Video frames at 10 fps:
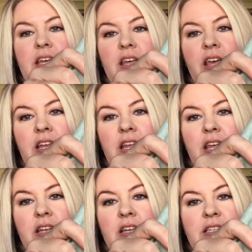it
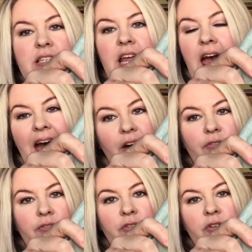doesn't
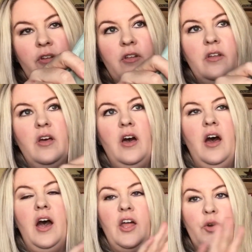have
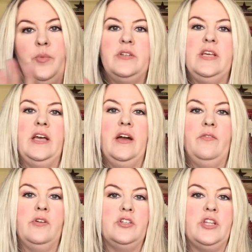100%
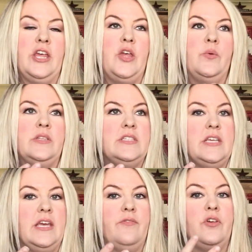coverage like you would
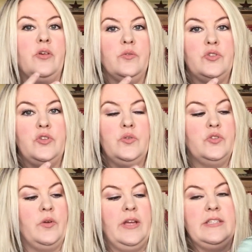see if you use two
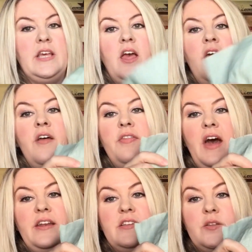strands.
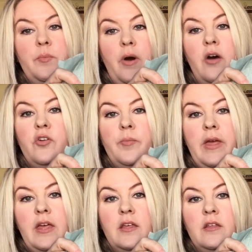That doesn't bother
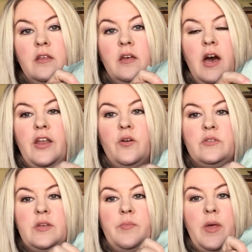me. I know
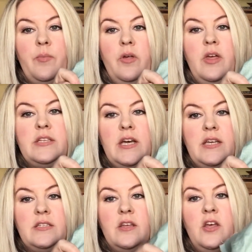some people it
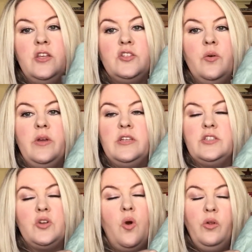does, so it is
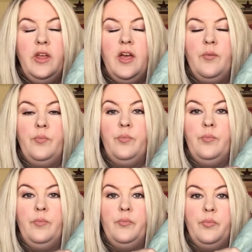totally a
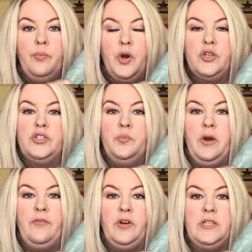personal
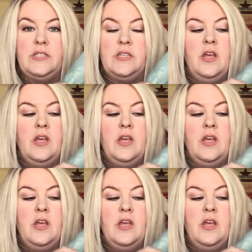preference.